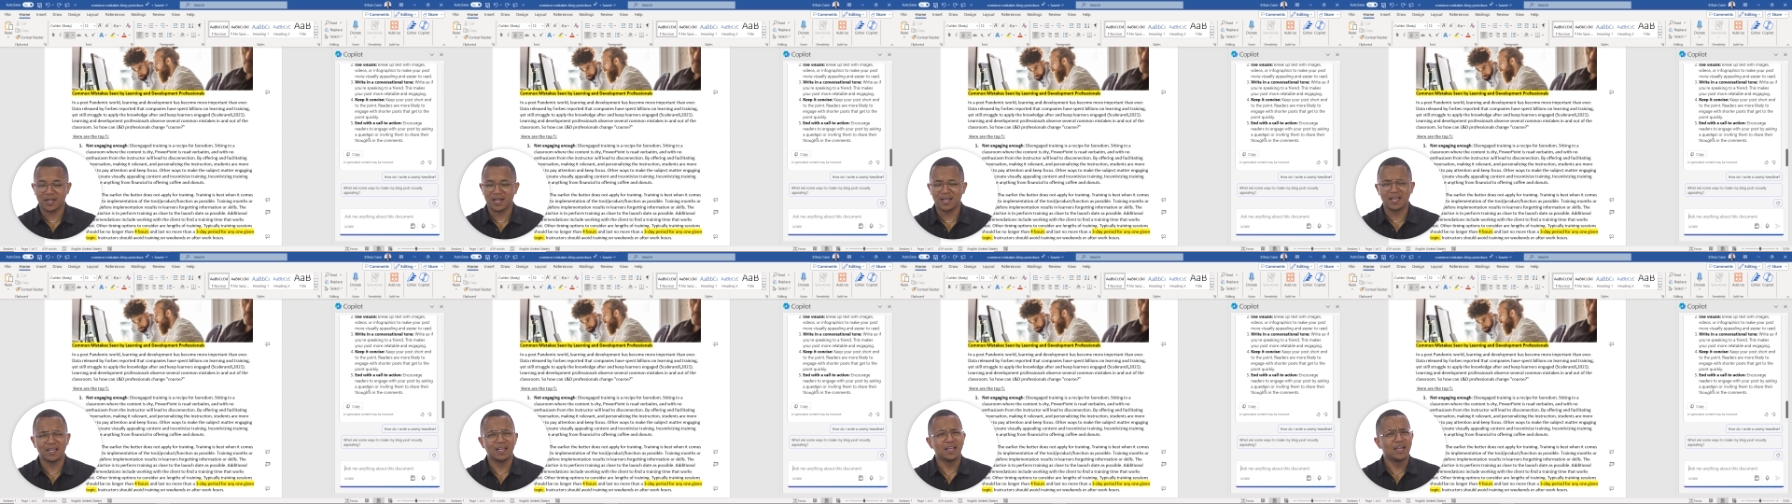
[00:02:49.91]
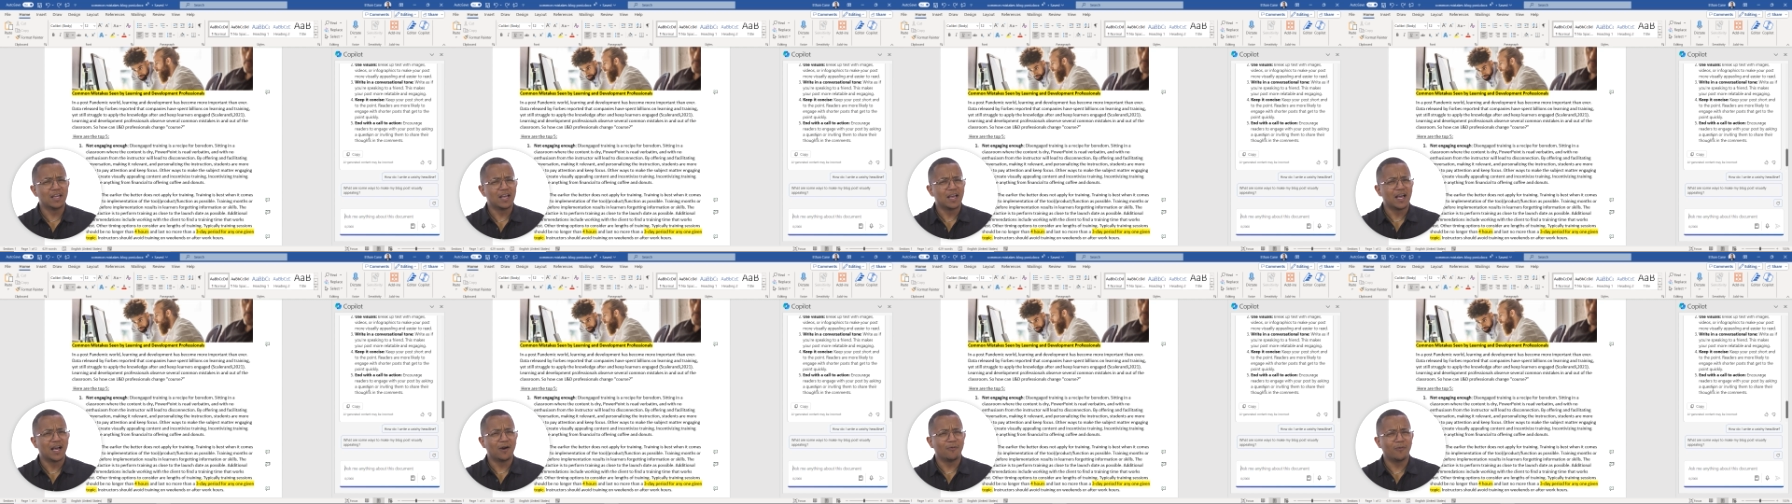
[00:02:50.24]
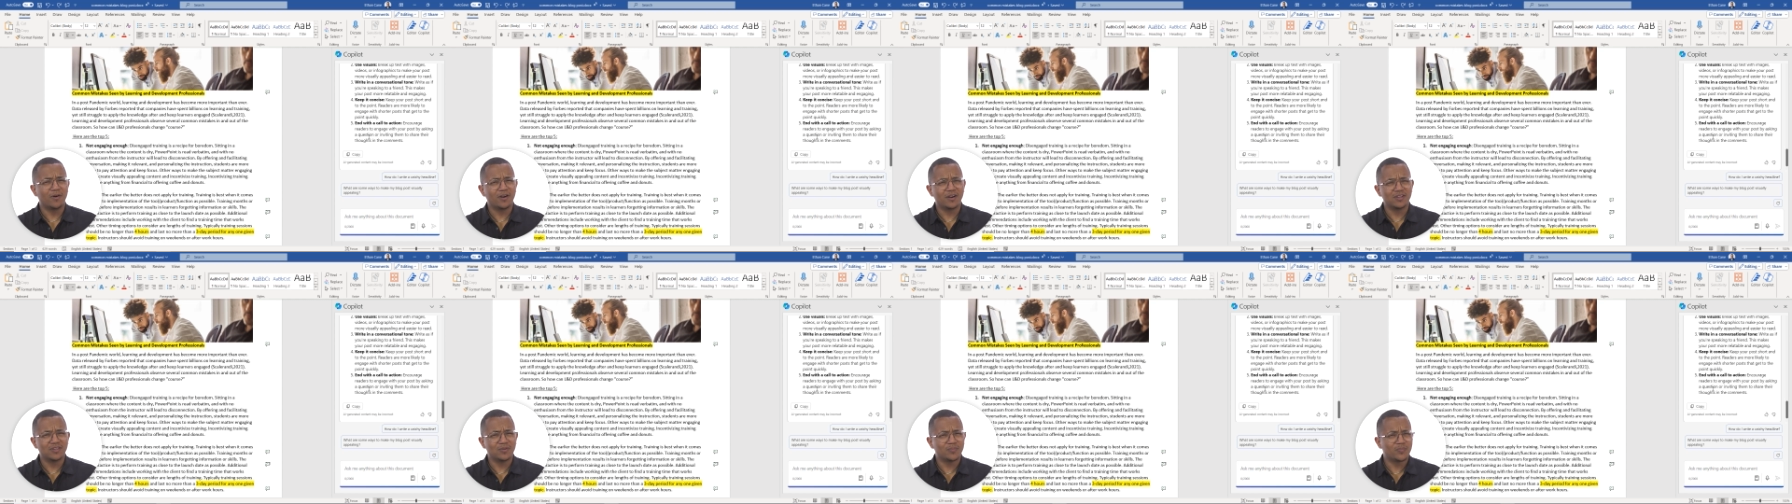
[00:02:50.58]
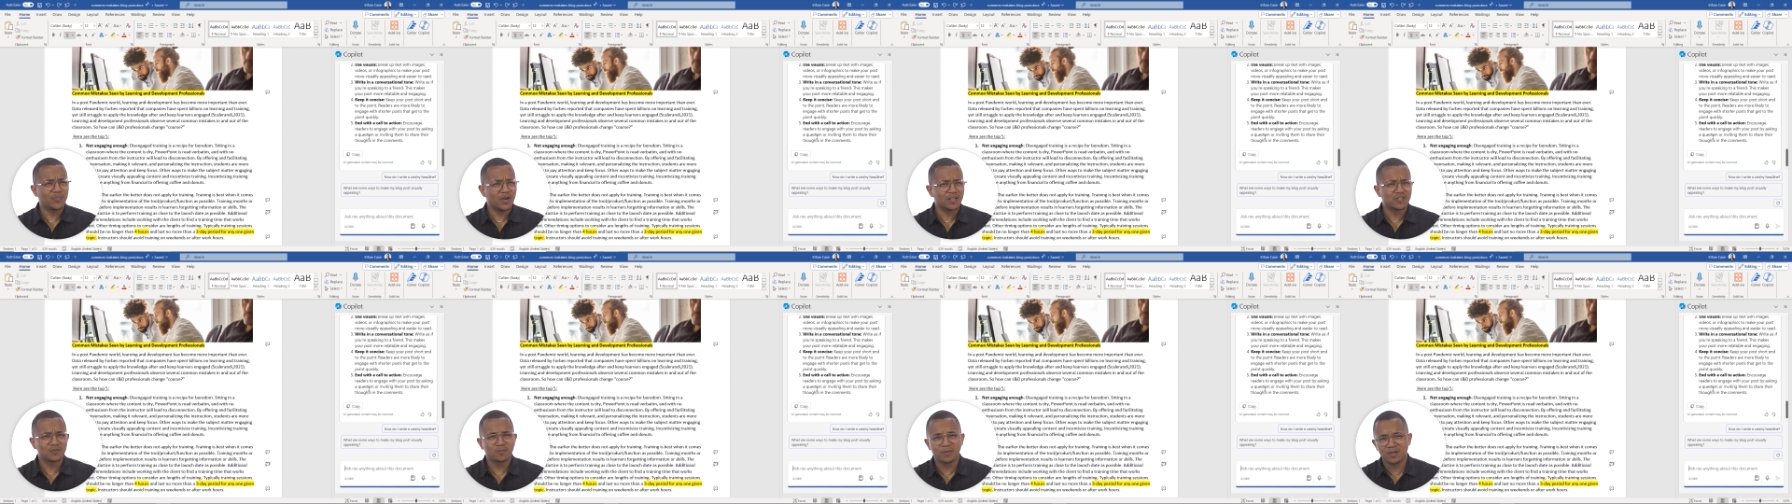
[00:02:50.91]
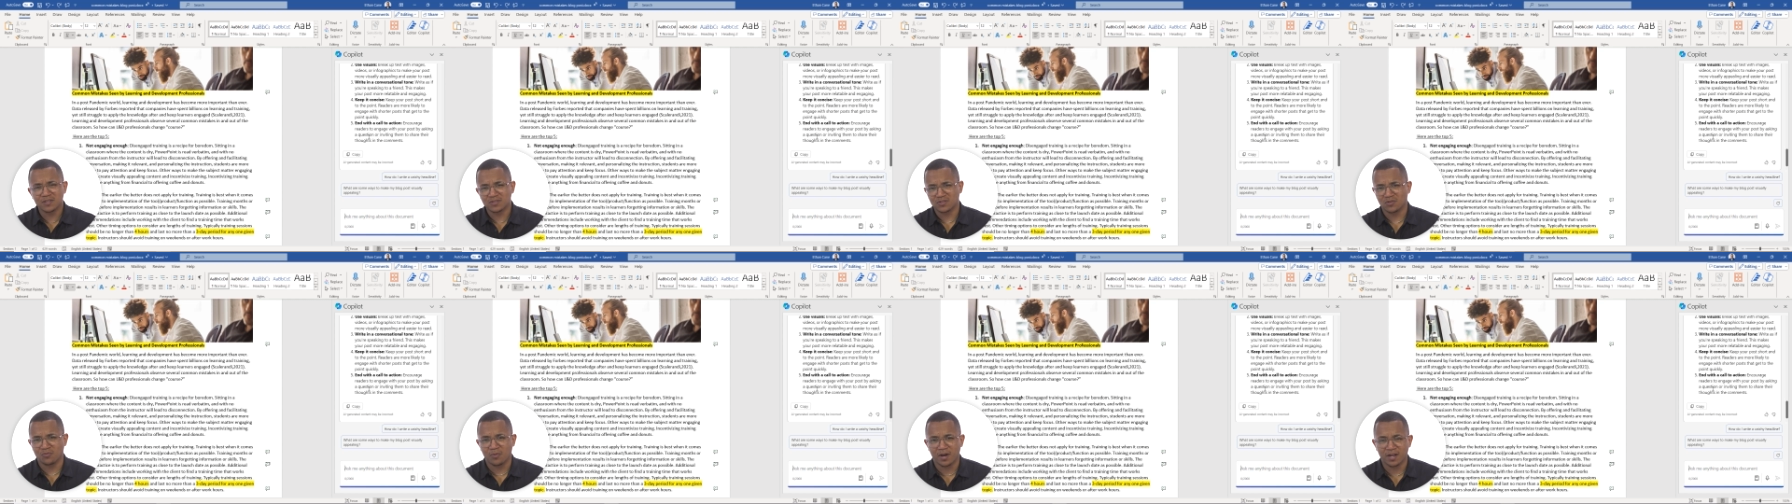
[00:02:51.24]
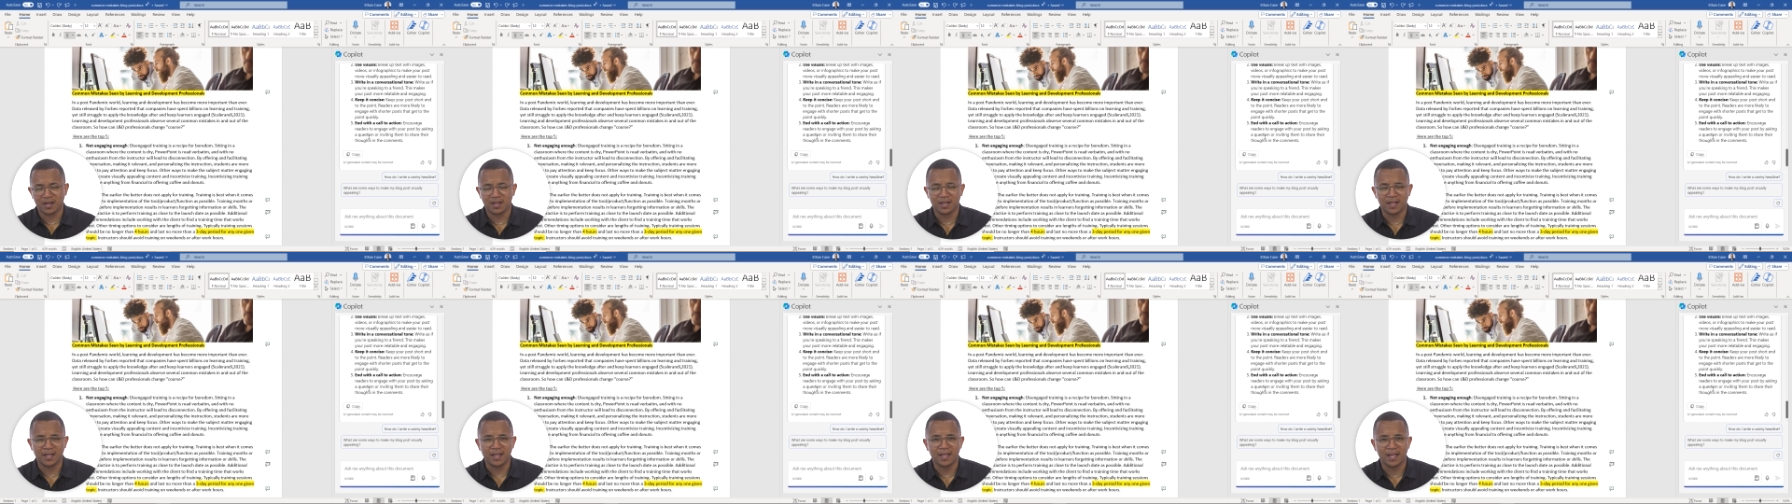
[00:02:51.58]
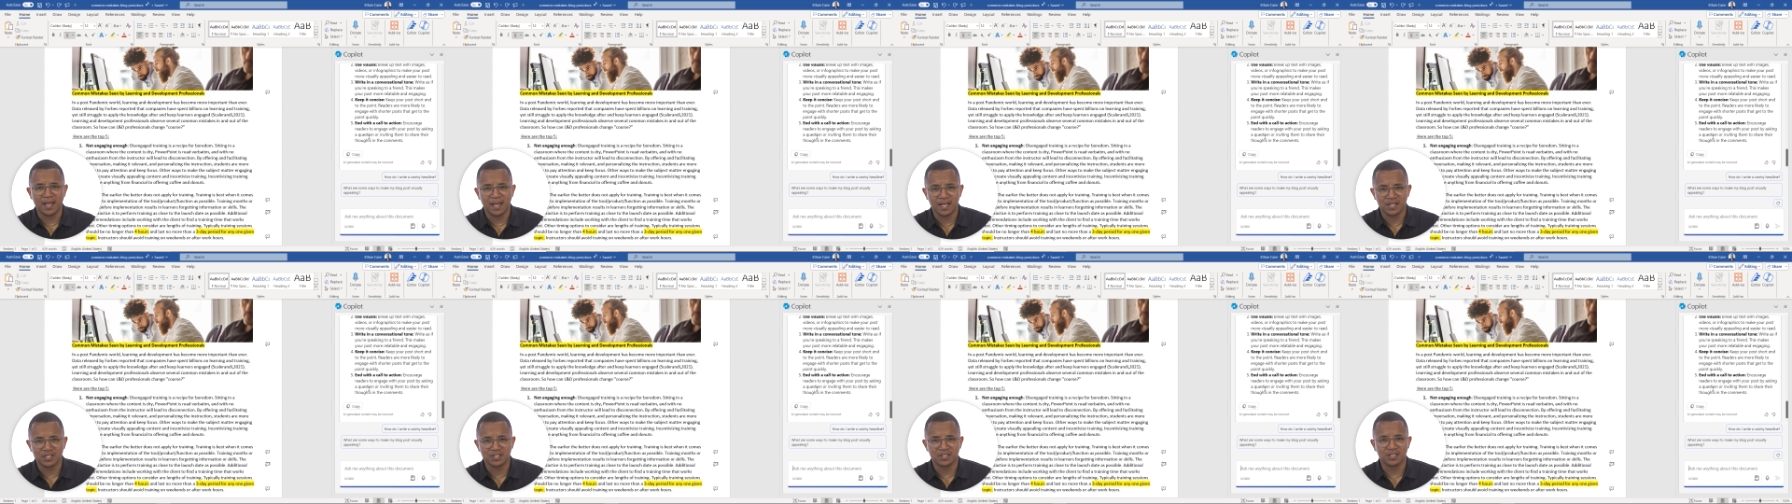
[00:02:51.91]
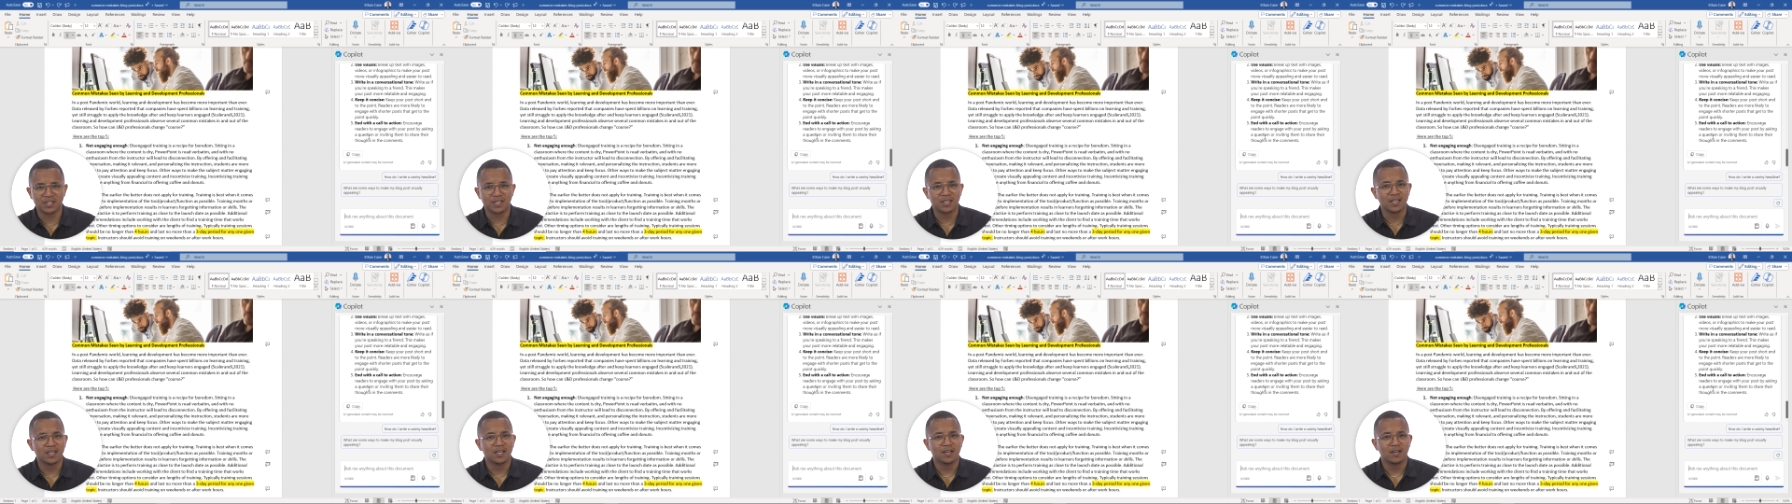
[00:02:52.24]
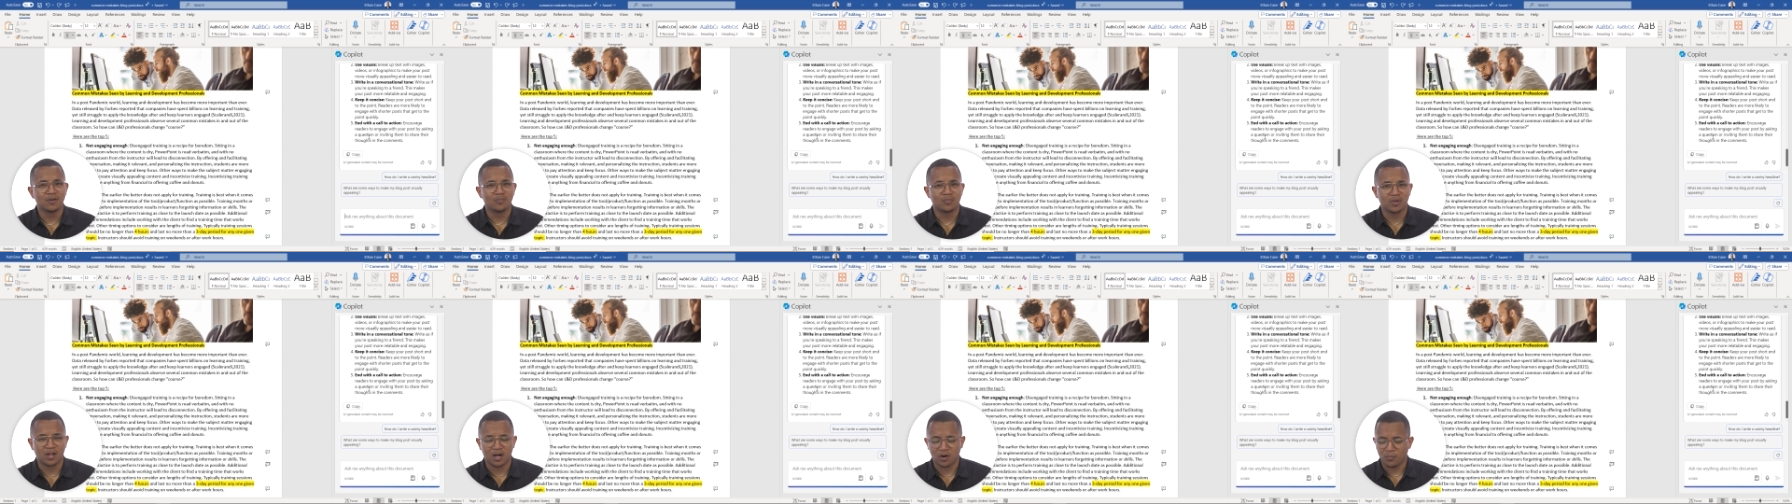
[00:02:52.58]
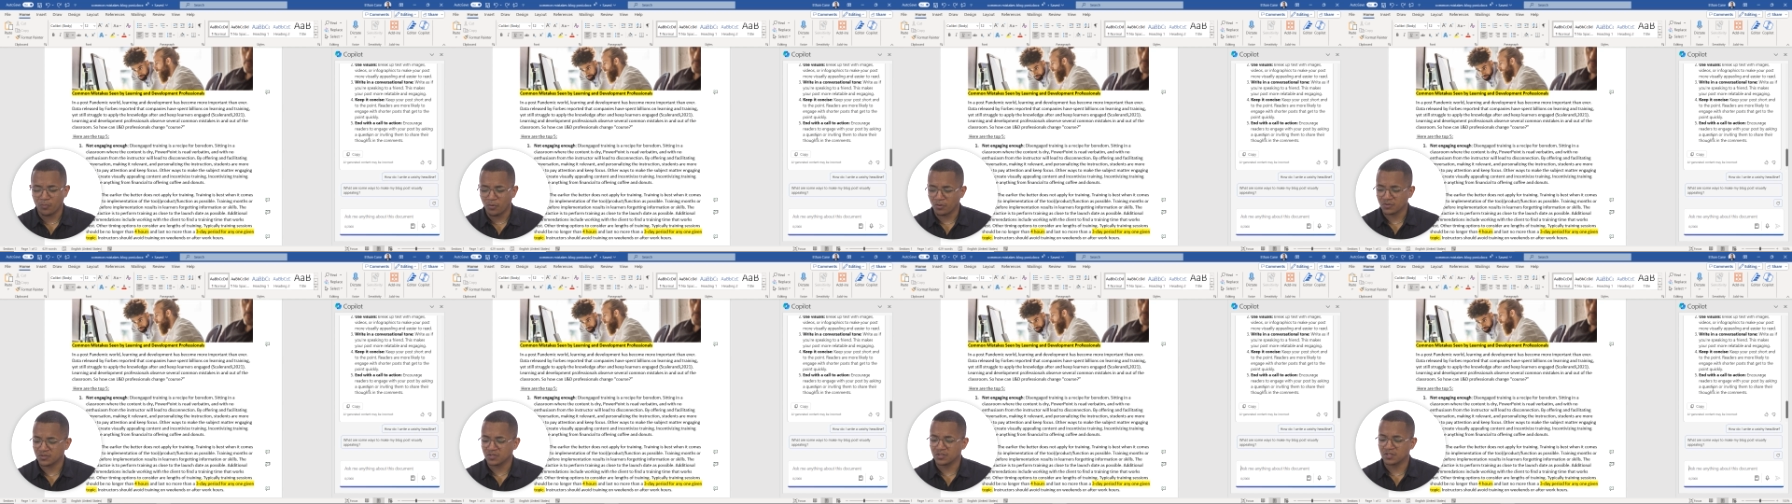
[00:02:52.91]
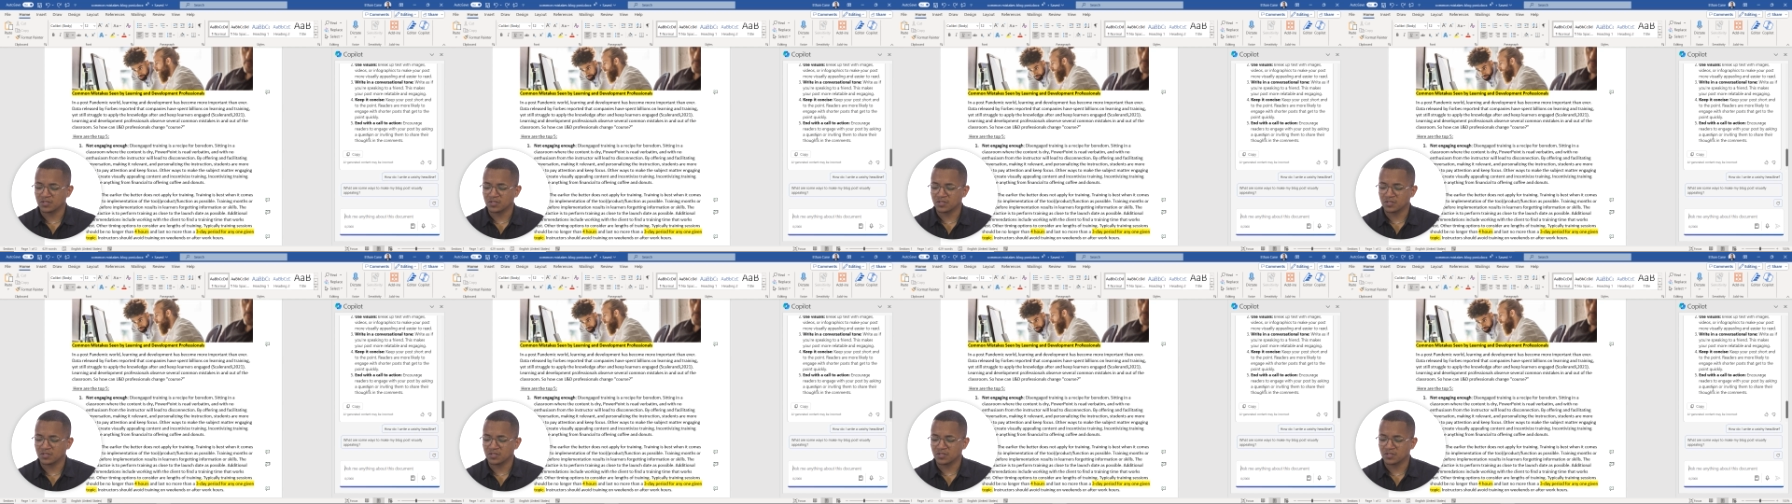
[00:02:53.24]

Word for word: Hey, what are the best ways to write an engaging blog post?